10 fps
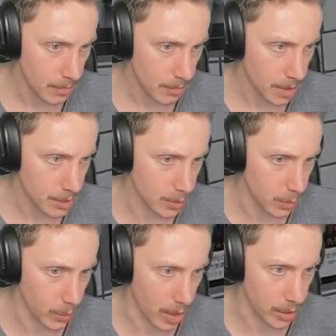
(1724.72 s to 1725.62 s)
Actually,
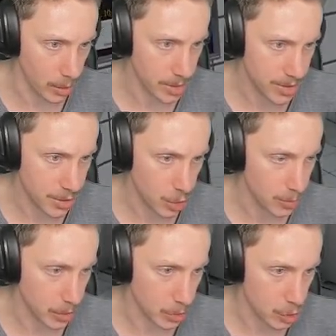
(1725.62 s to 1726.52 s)
what do I know? I'm just a
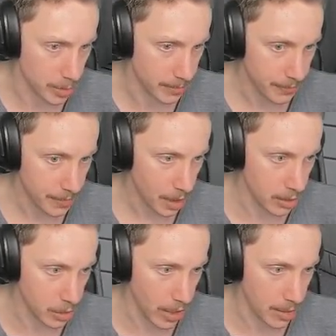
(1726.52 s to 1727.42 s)
stupid YouTuber. I
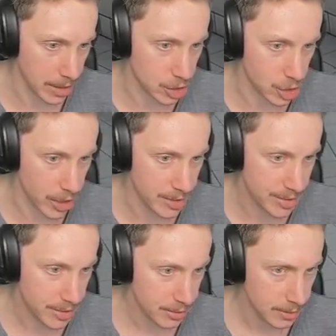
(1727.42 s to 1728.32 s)
don't know how to make jeans.